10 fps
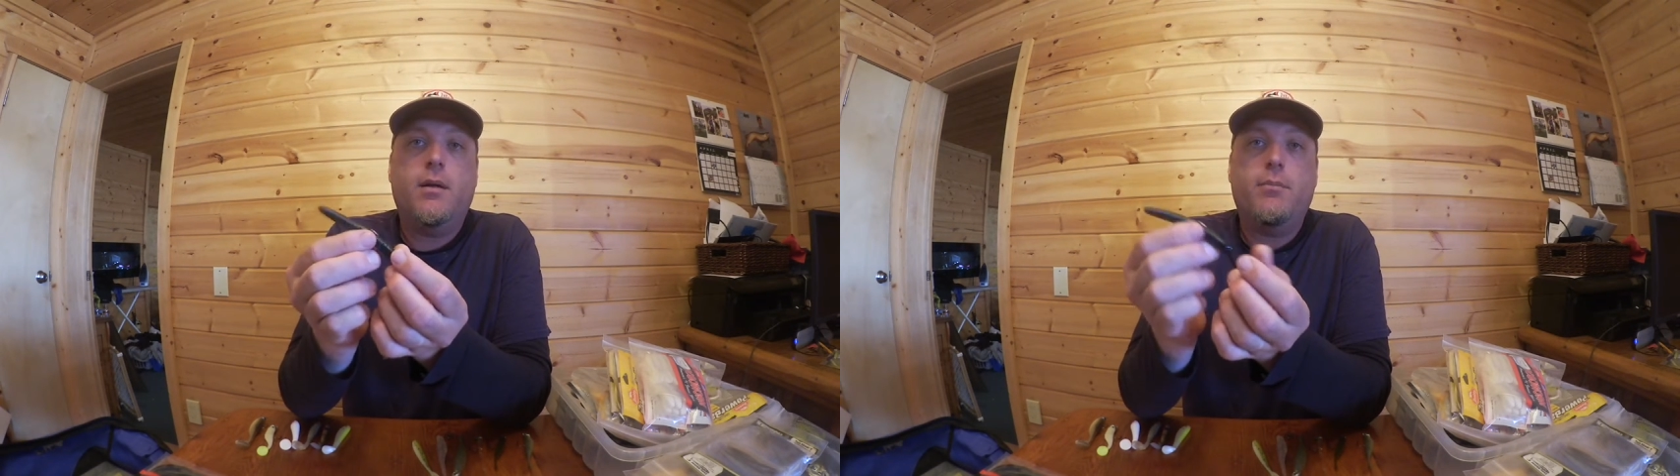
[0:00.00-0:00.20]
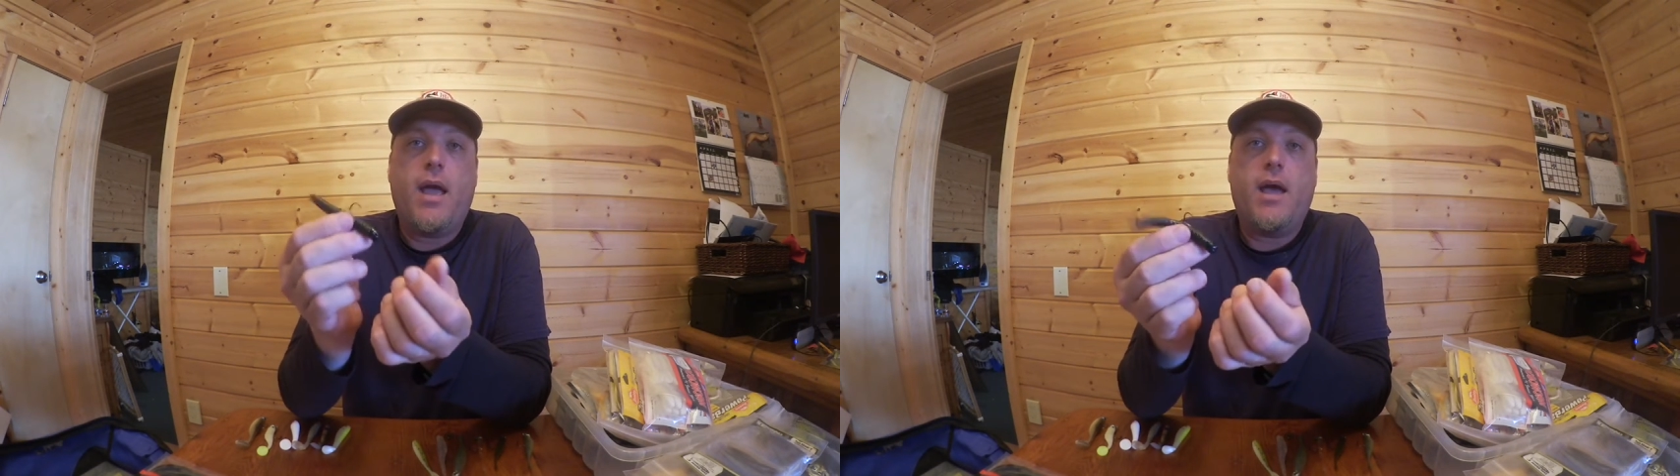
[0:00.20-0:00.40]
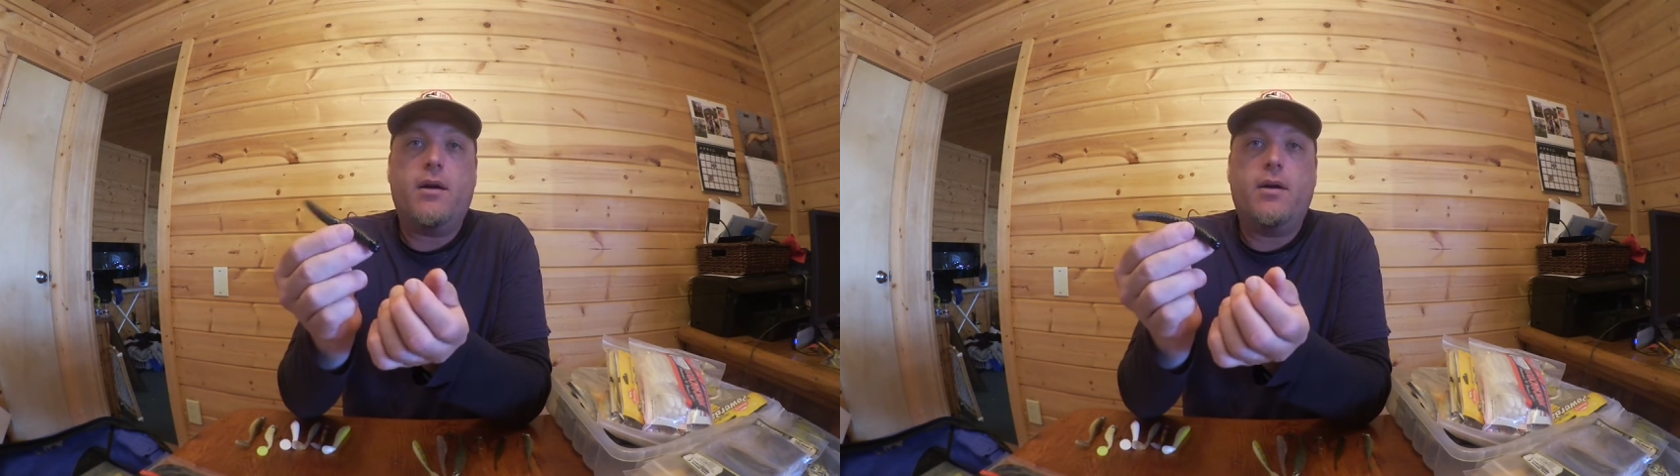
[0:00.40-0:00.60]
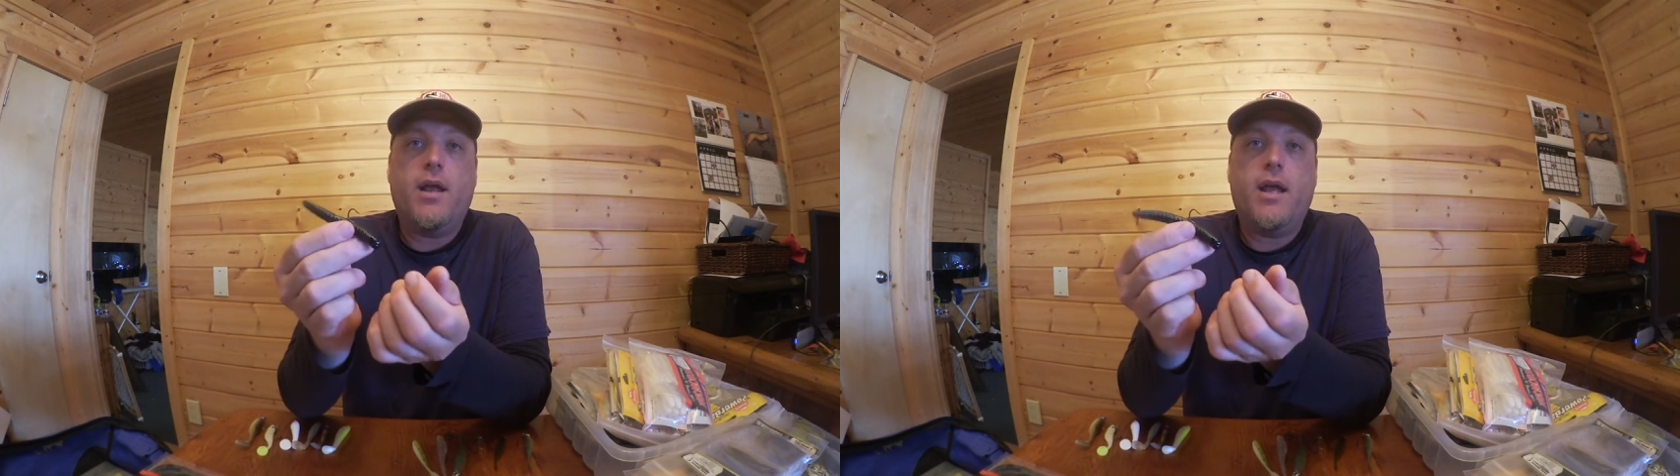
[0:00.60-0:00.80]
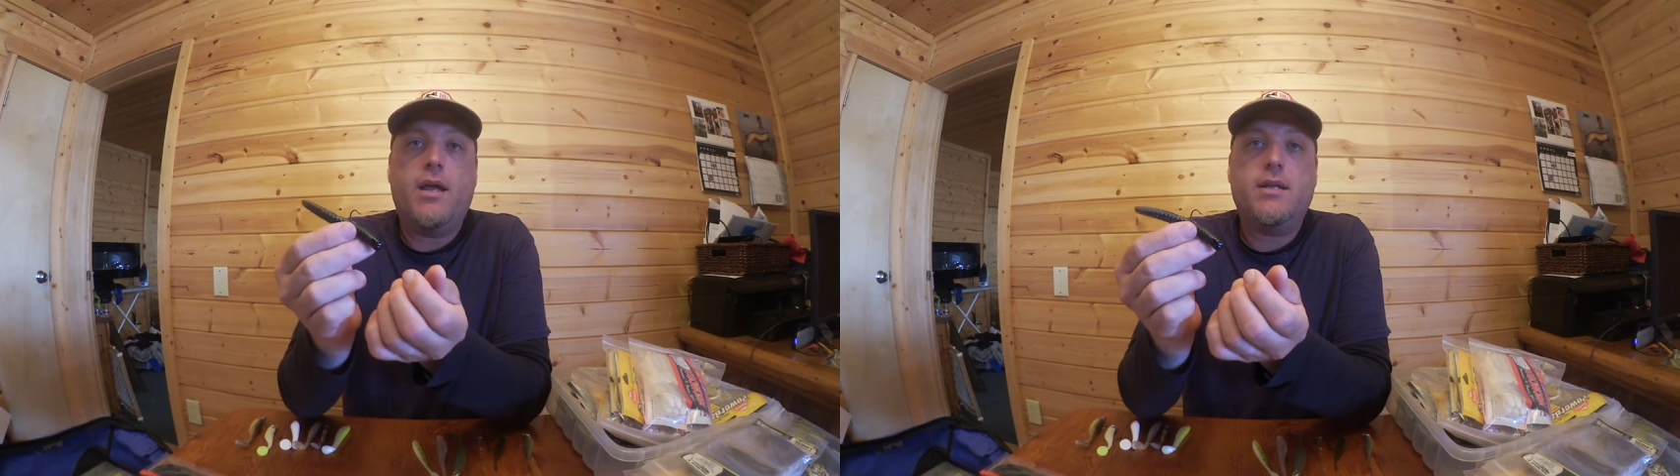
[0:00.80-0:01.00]
banner
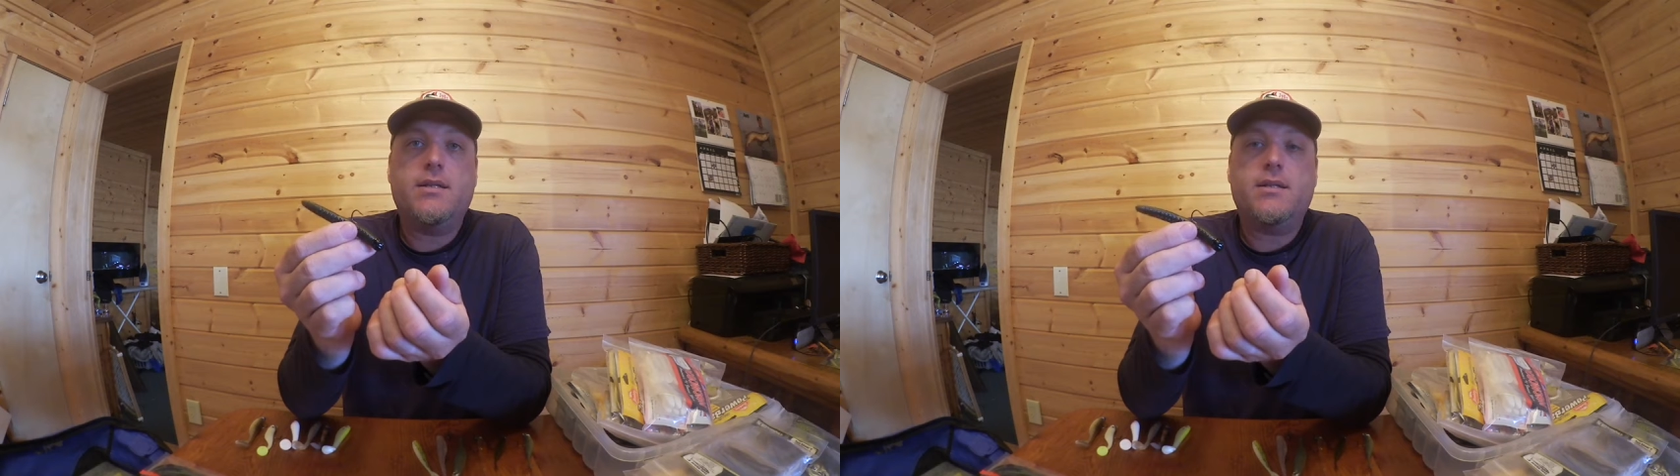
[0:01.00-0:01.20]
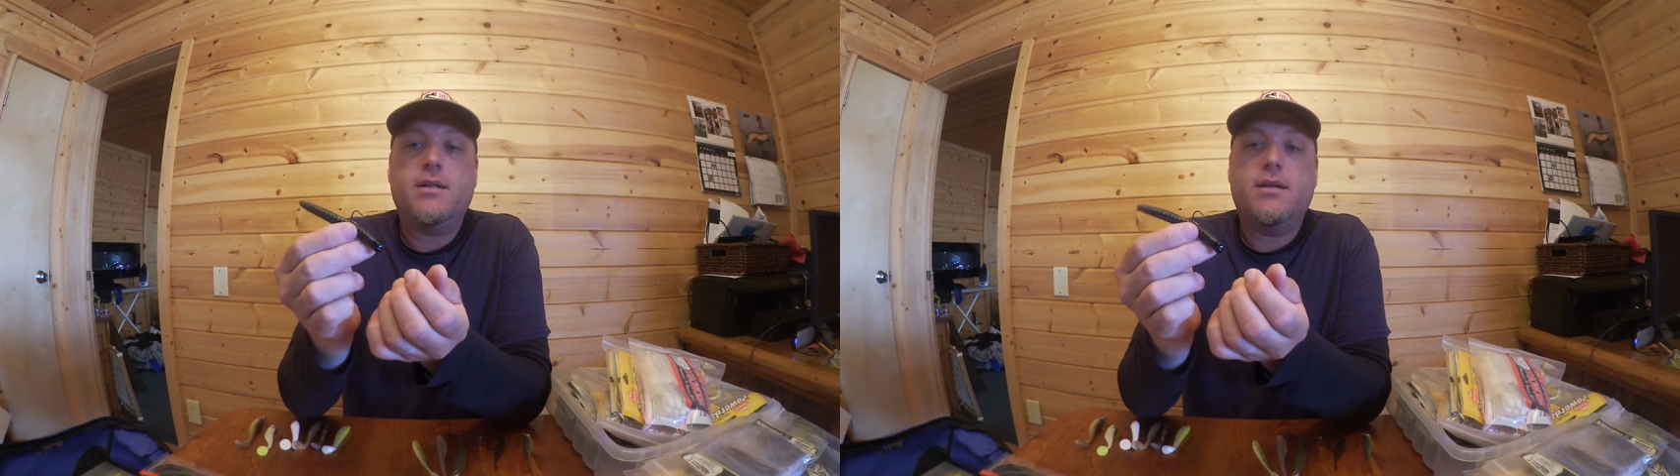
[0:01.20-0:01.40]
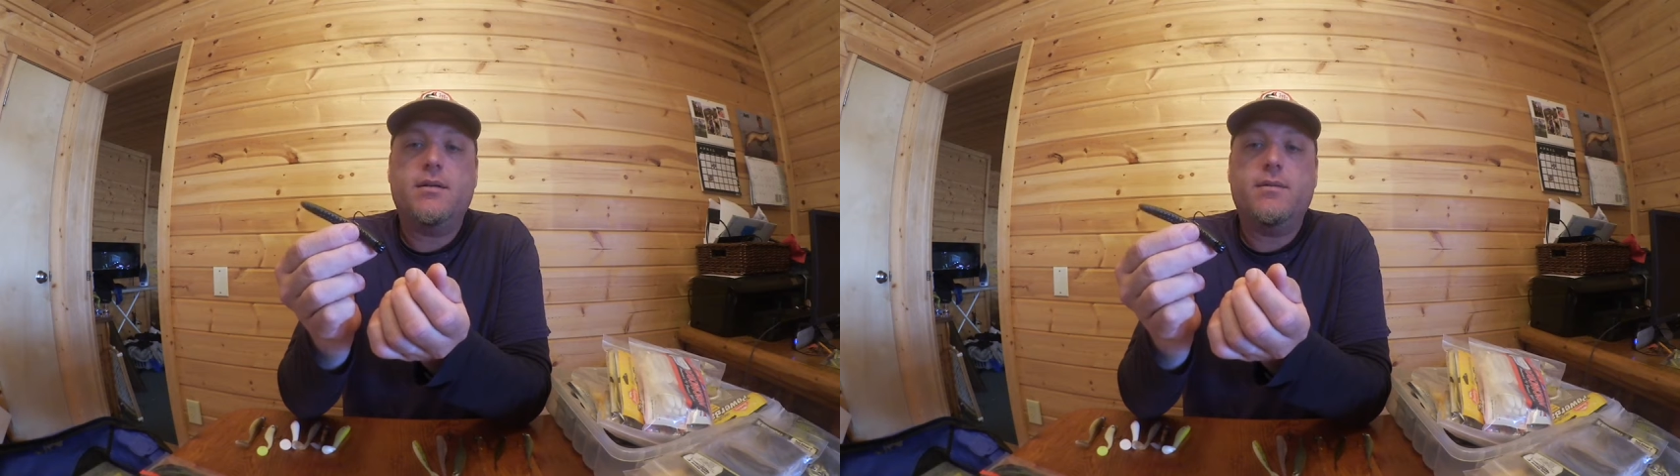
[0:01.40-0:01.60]
days